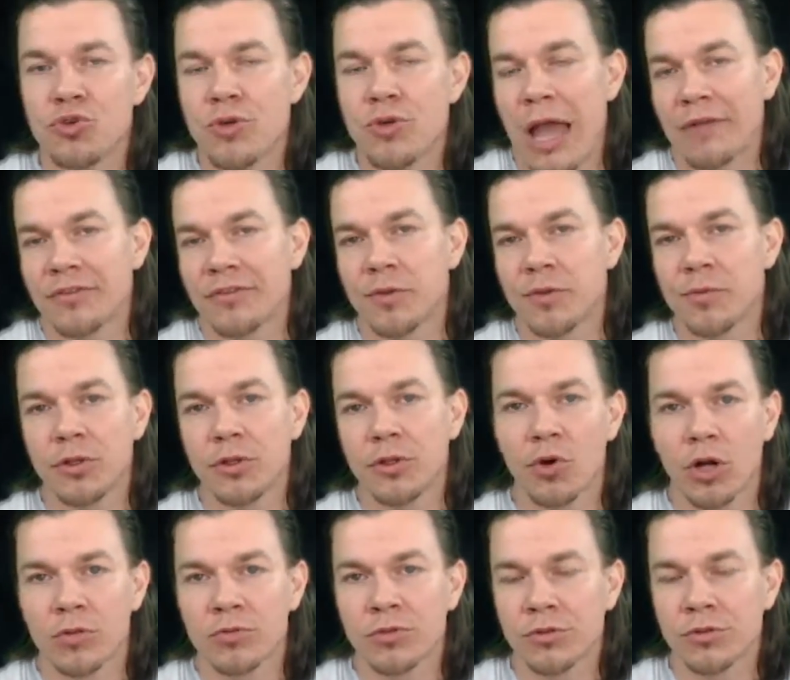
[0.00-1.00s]
do you have to be
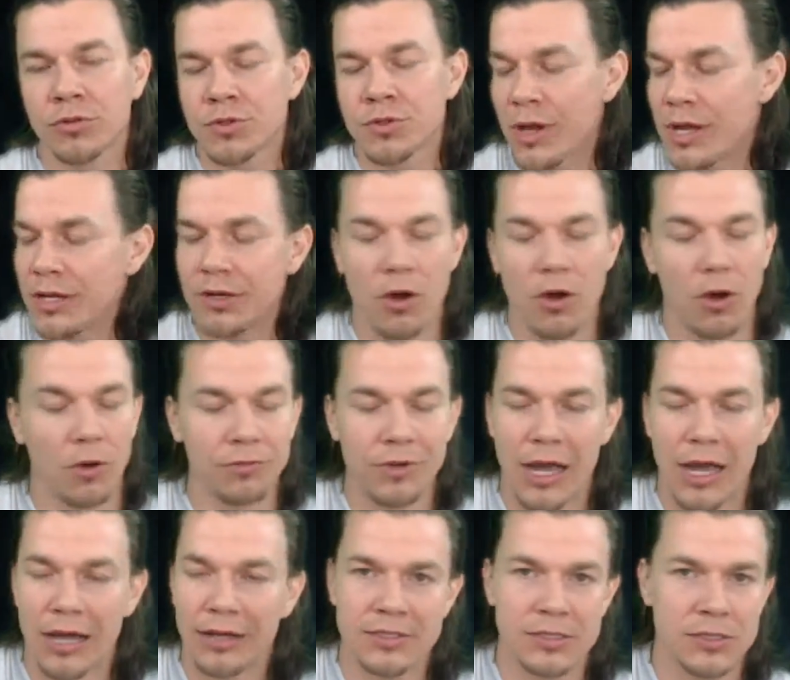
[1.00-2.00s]
low carb to lose weight? No,
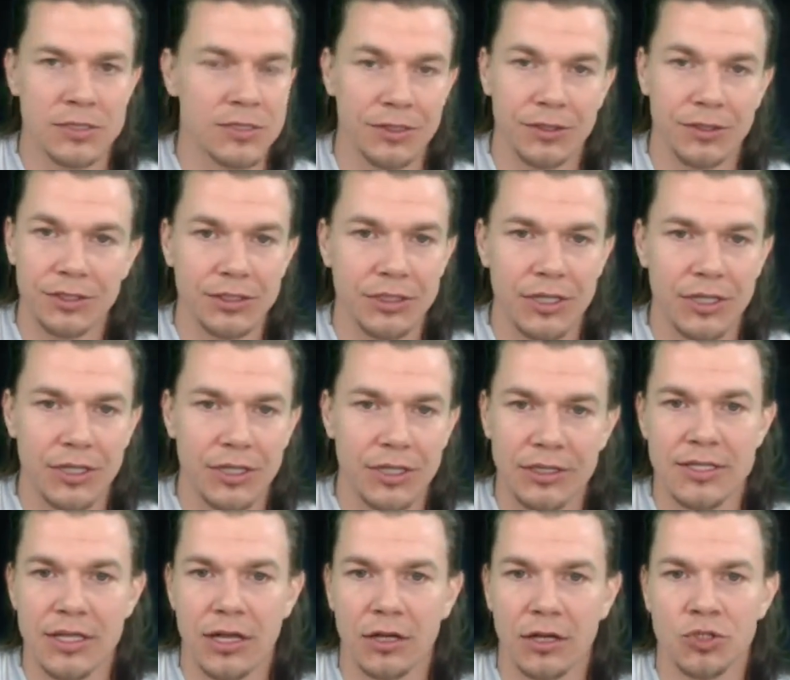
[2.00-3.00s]
not necessarily.
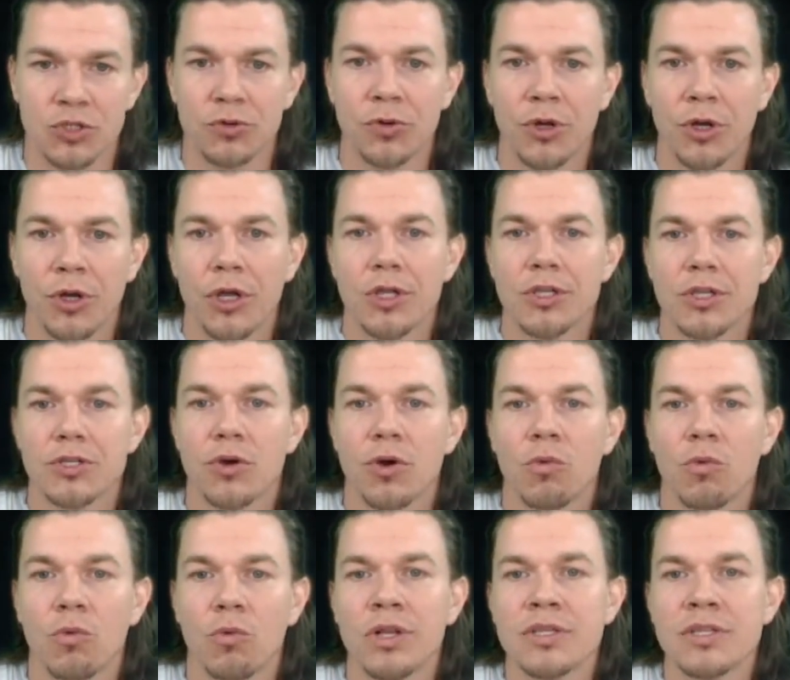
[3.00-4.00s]
That's not true.
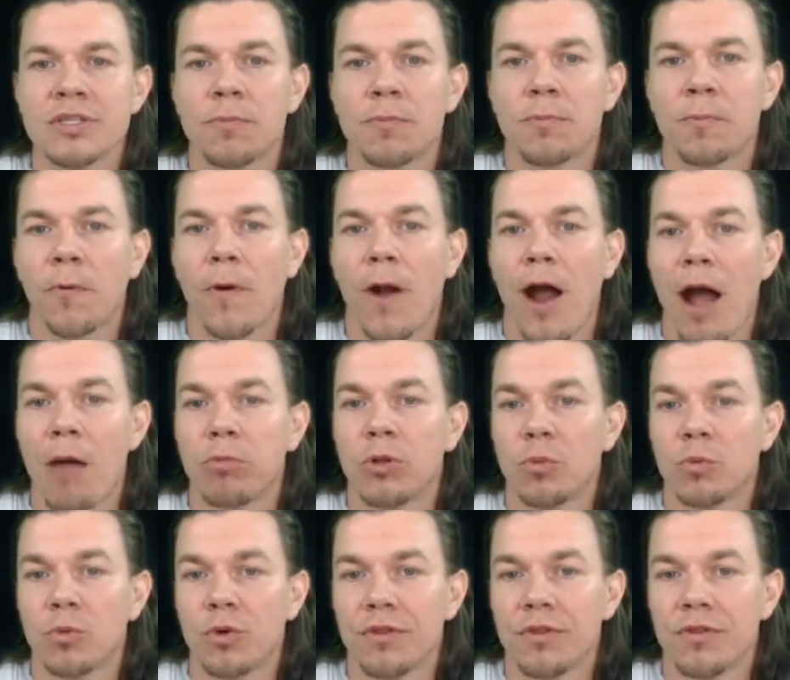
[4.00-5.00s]
So, what is the
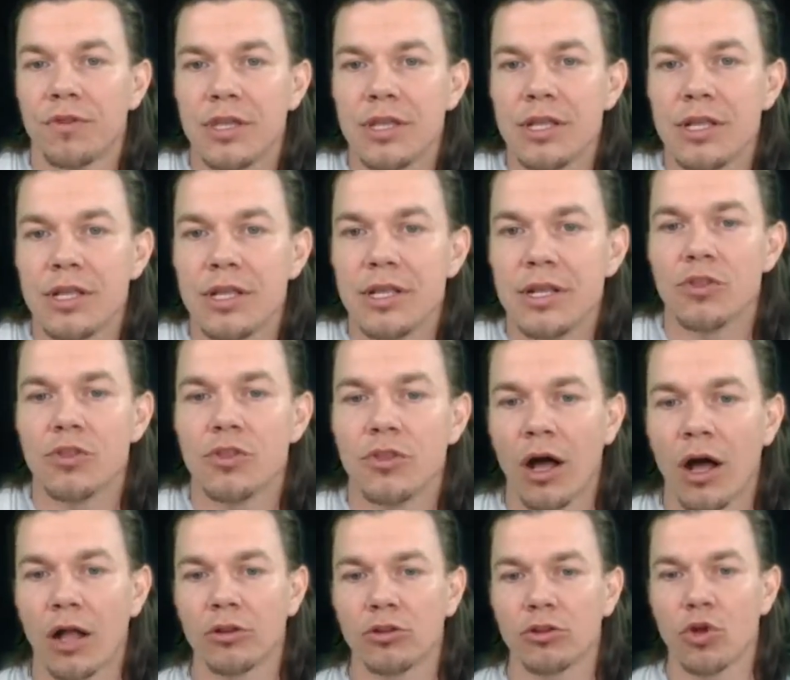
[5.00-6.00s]
problem with eating
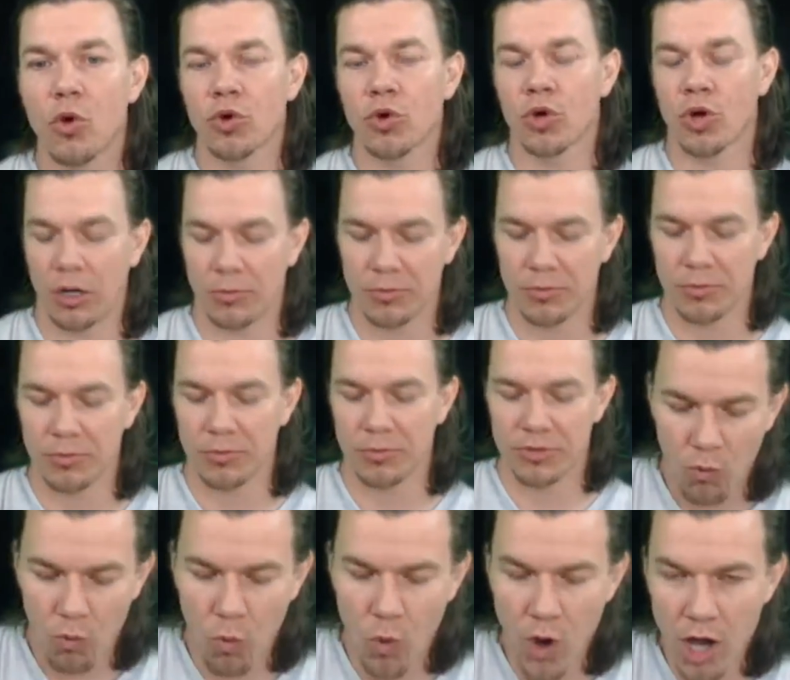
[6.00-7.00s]
low carbs?
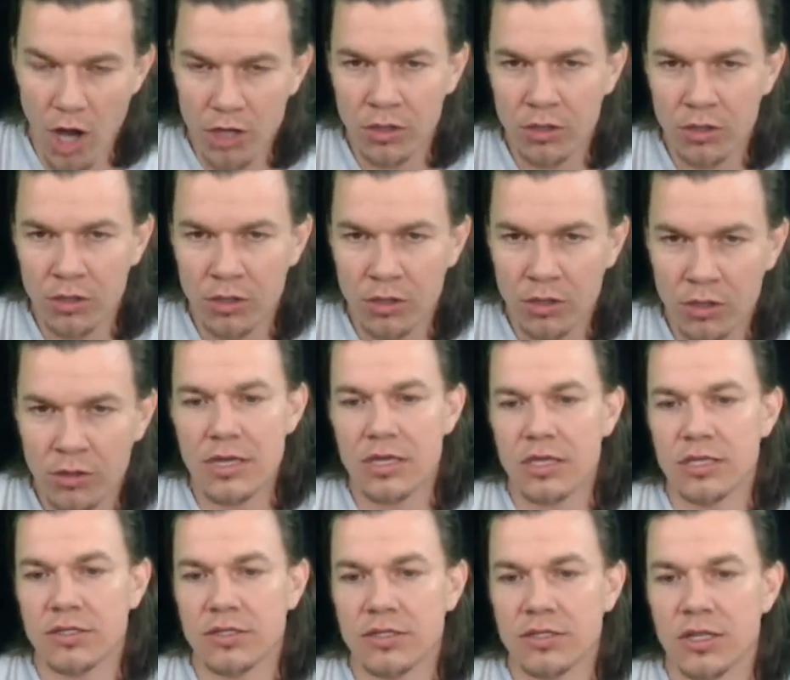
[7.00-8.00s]
One of the
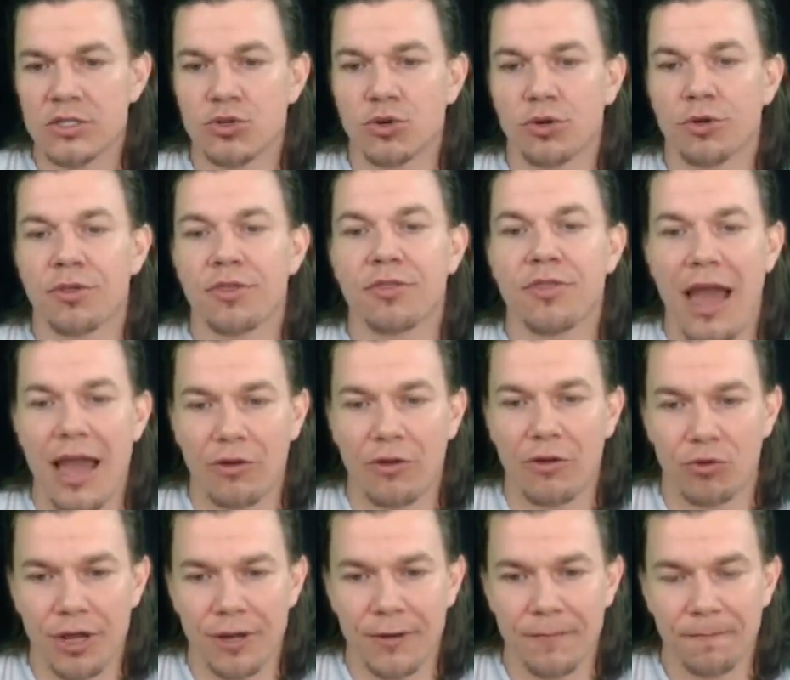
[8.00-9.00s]
things is your
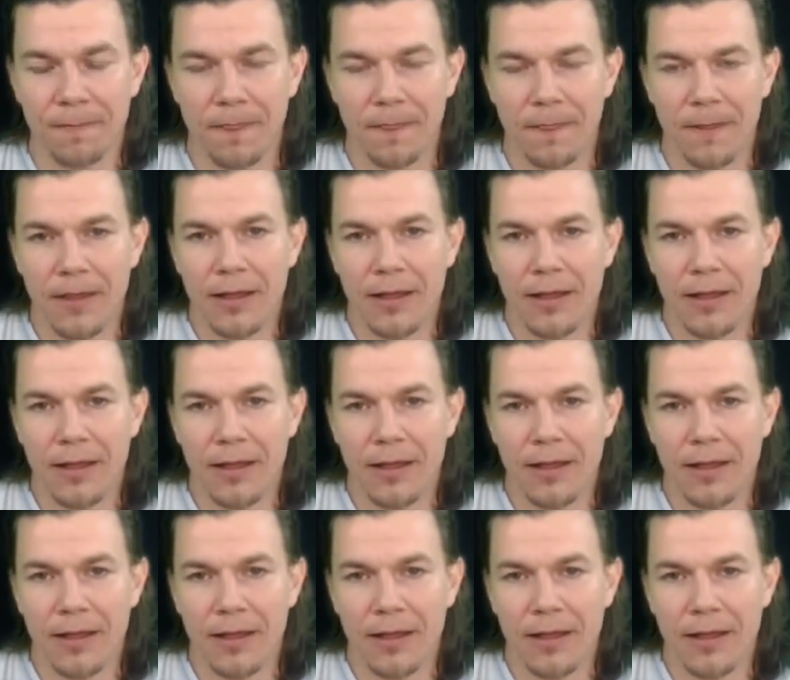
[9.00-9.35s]
thyroid.